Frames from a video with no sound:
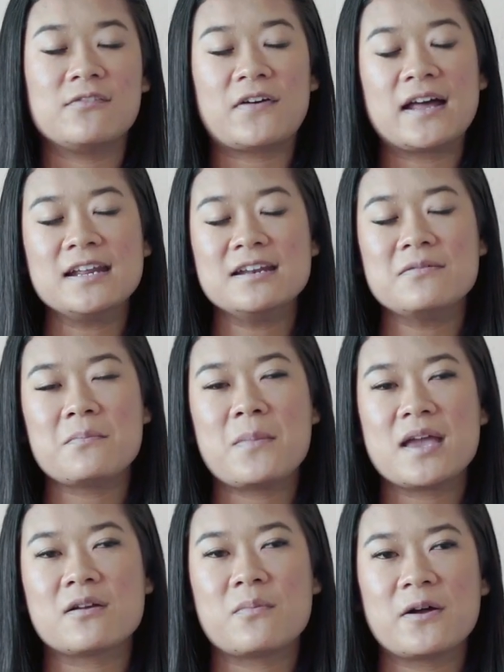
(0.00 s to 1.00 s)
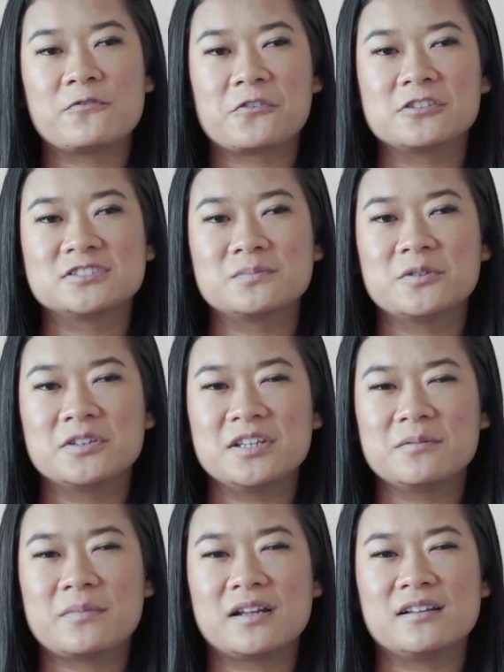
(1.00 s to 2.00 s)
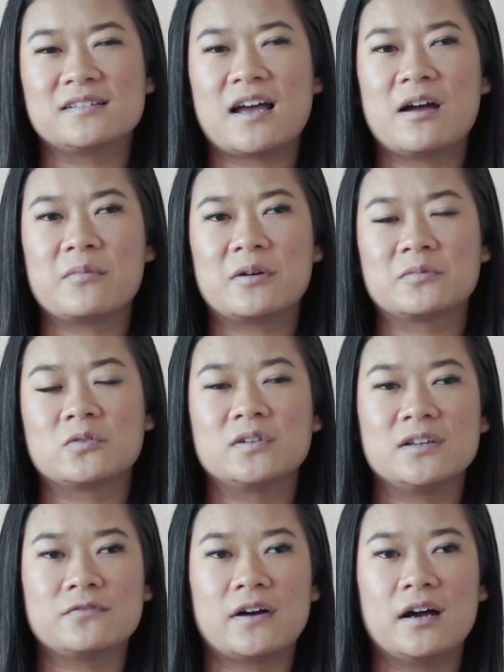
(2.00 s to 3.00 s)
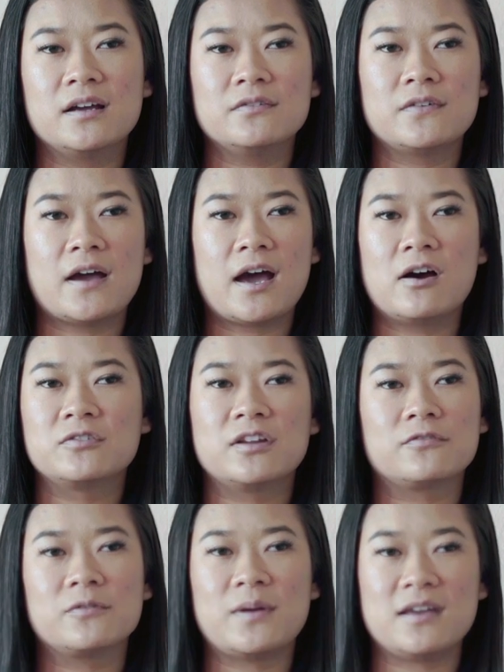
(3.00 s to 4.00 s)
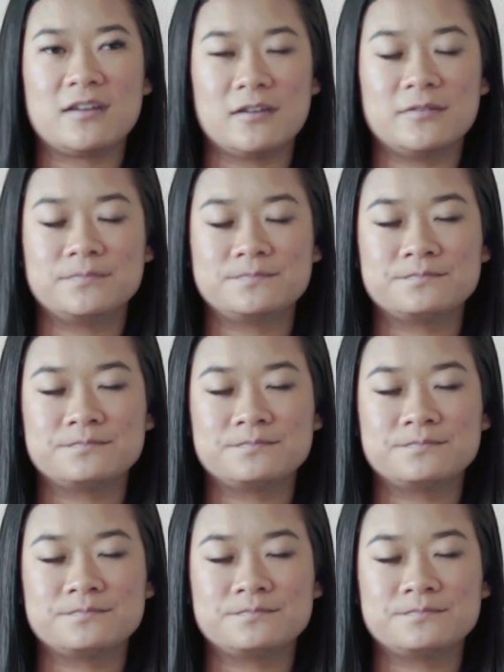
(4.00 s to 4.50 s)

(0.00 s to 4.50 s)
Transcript: if I didn't make my first million by the time I'm 25, I'll never make it.